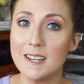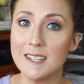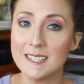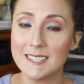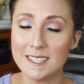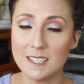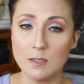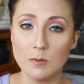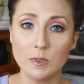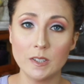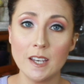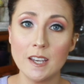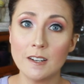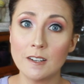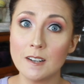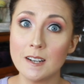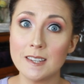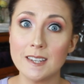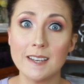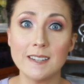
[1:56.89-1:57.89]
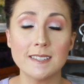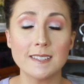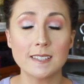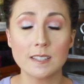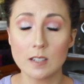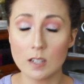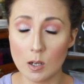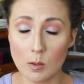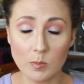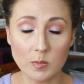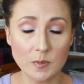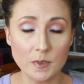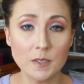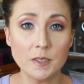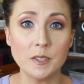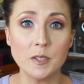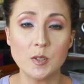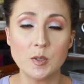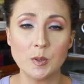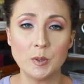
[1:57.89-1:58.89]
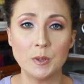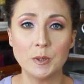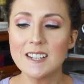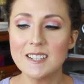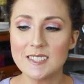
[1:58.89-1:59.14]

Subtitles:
it's see you later, and that is completely true.